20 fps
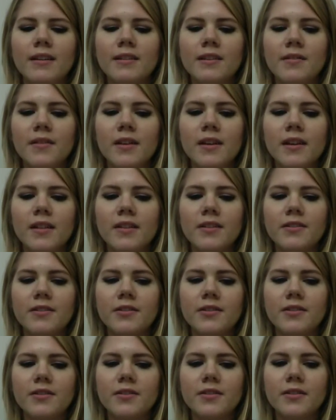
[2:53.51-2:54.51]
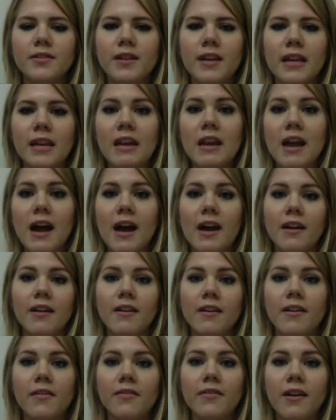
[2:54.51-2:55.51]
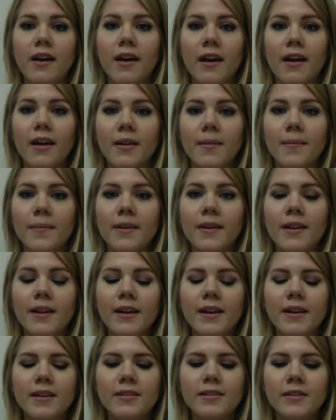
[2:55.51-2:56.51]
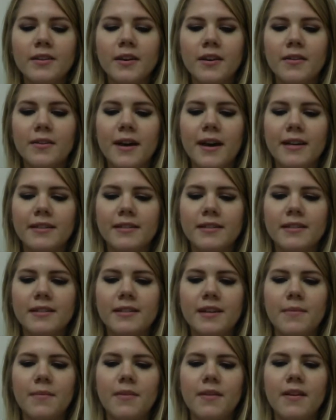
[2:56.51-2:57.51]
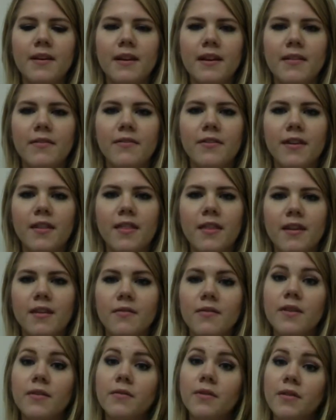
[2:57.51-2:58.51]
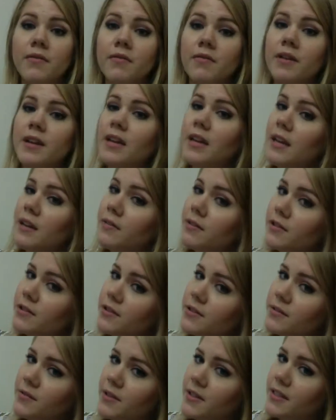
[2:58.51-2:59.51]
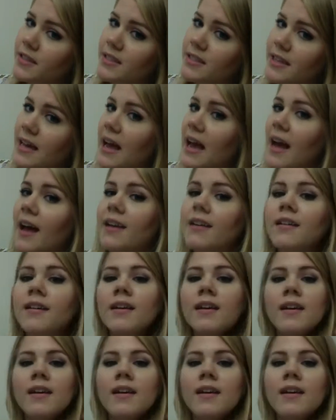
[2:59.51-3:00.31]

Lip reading: I feel there's just not enough time to go as in depth on everything that we read, which is really sad.